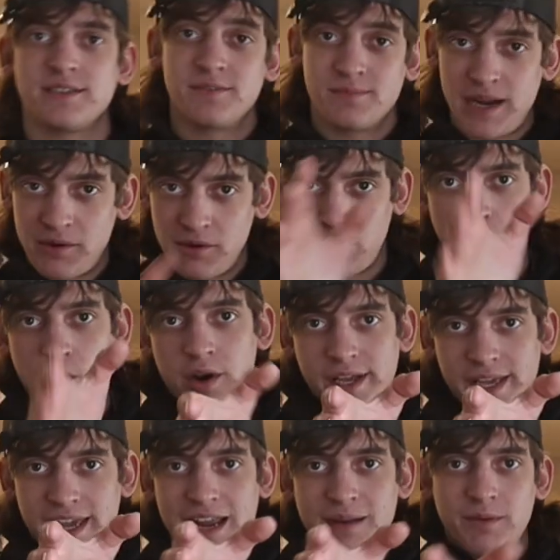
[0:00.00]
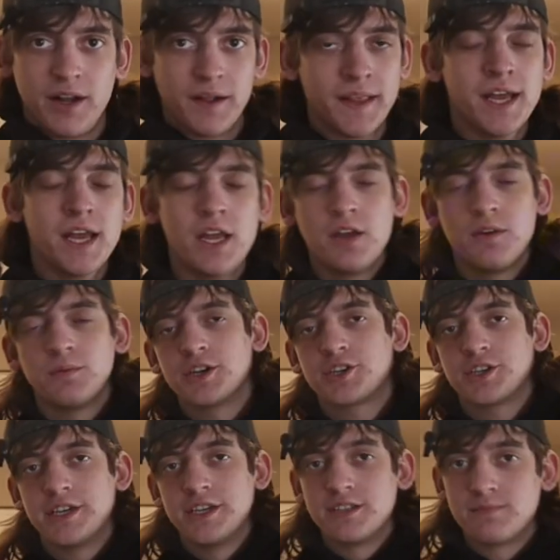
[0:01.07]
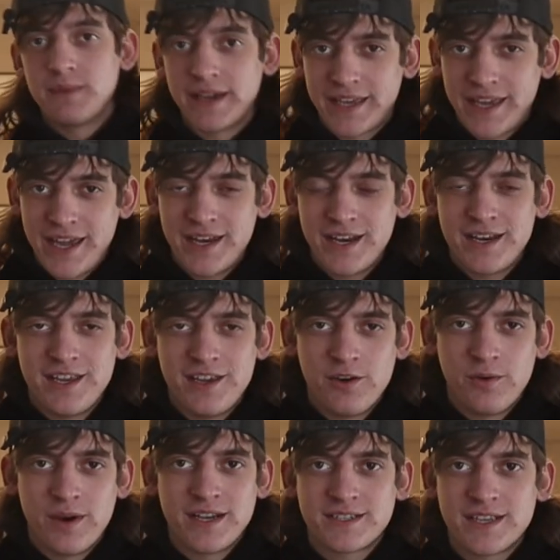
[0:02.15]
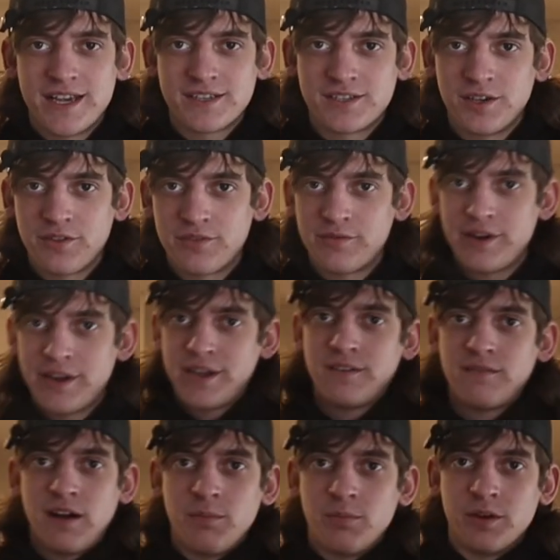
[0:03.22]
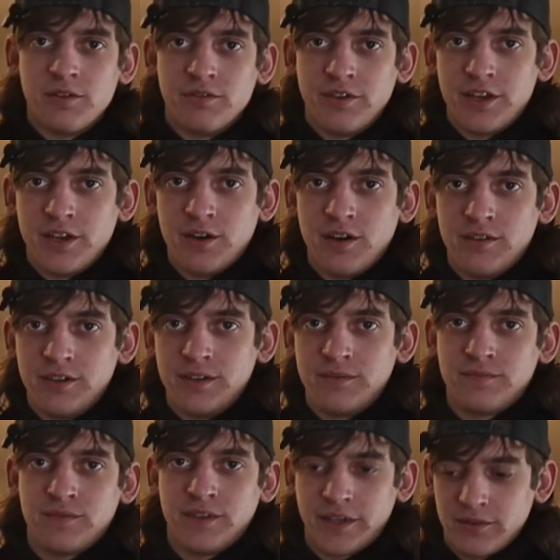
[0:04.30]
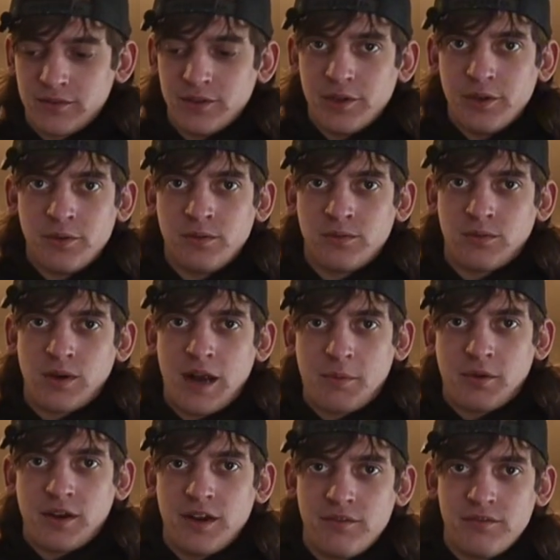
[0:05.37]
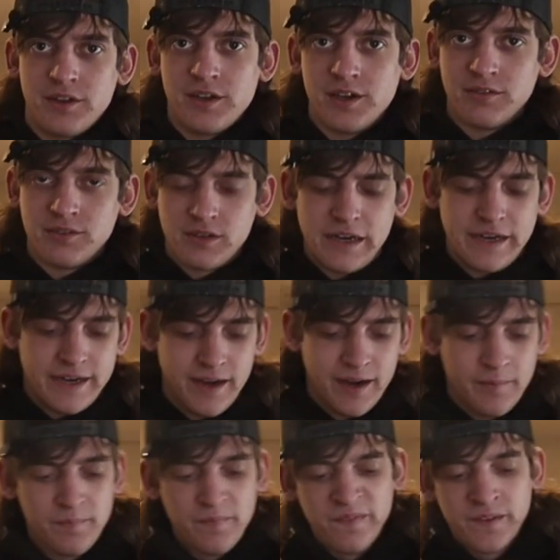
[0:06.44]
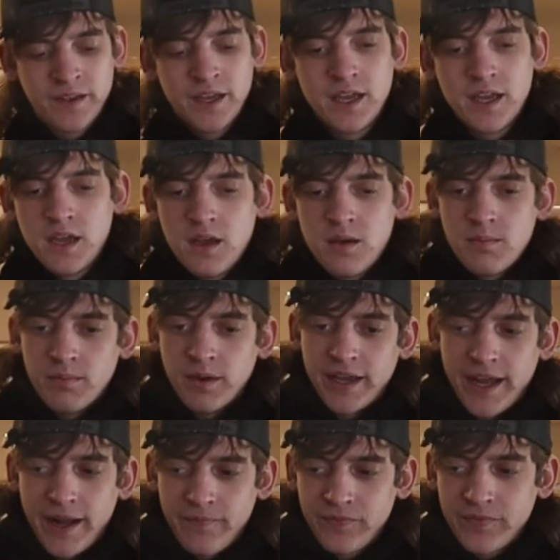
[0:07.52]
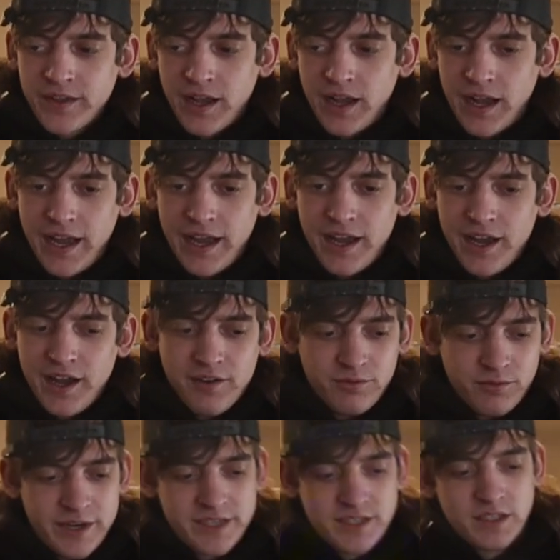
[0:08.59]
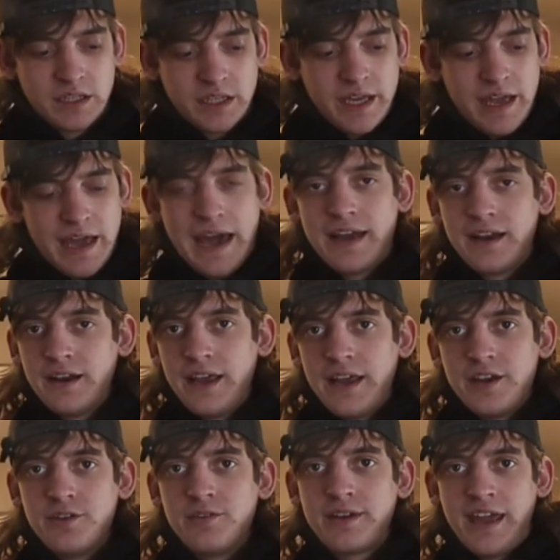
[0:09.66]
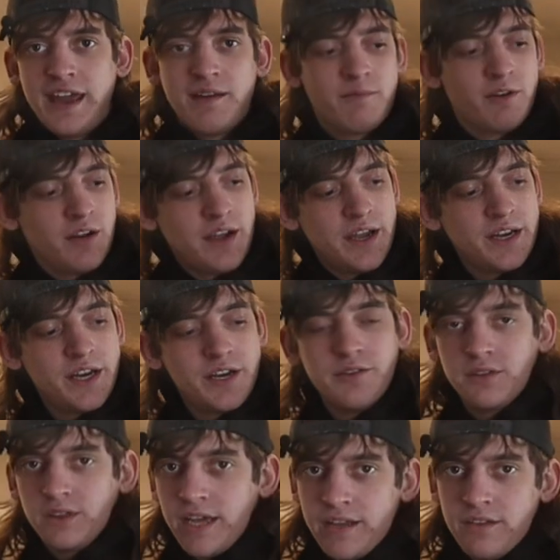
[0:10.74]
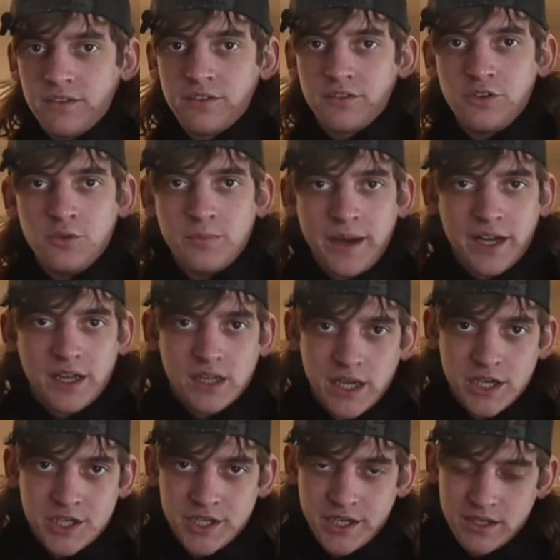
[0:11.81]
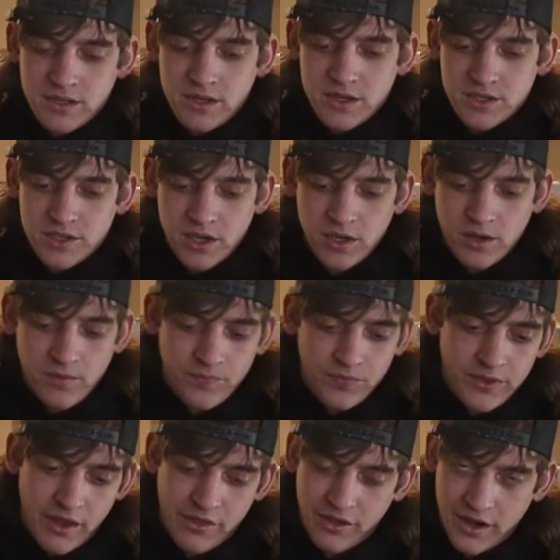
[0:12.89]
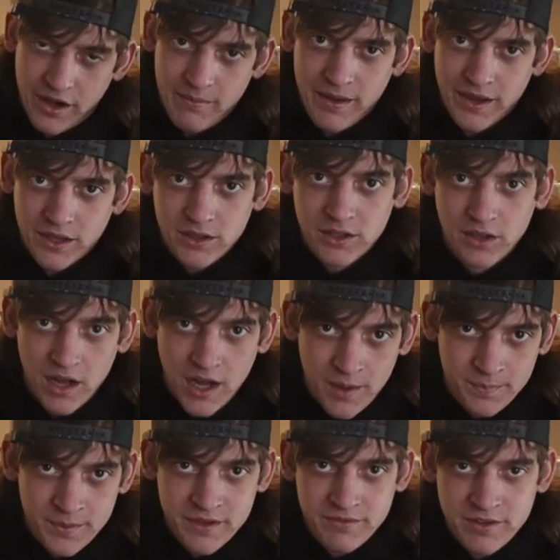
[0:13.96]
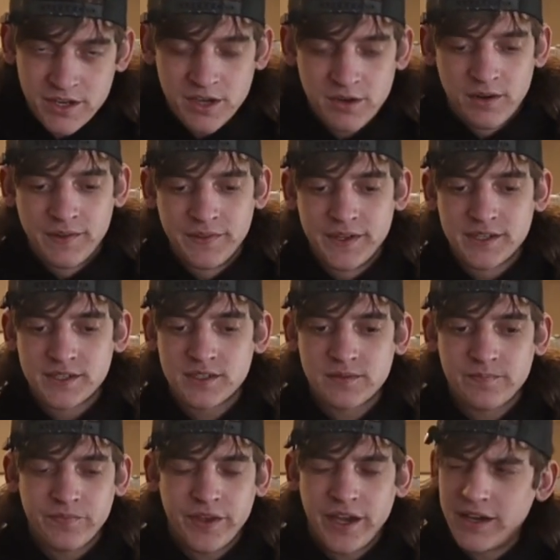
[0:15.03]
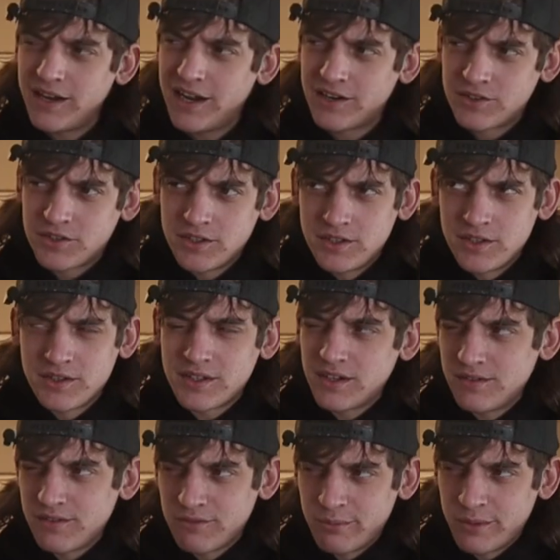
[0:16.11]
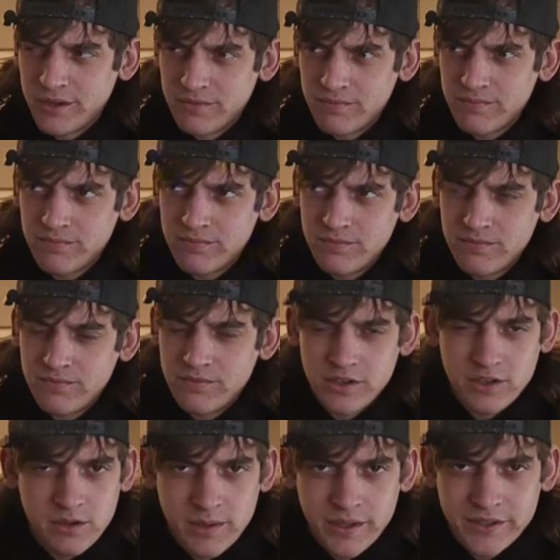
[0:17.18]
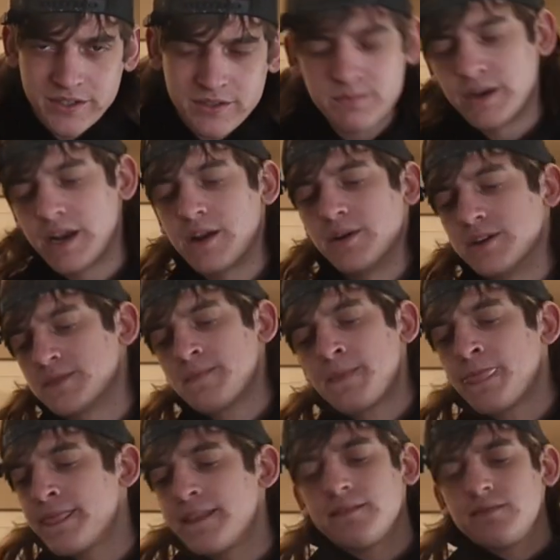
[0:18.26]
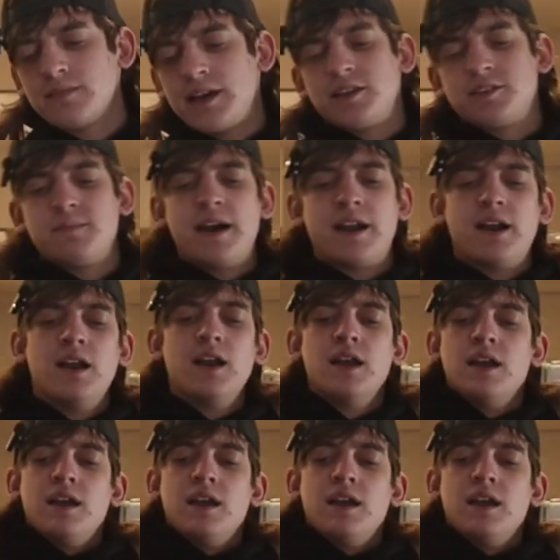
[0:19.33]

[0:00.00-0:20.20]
is my recording camera, which is my Canon EOS SL3. I'll put a video of it, like a little wraparound video of it right here. But yeah, I have recently added a new camera and a new lens to my collection, so I thought I'd make a little update video on this. I actually don't think I've ever made a video about this, but anyways, that doesn't matter.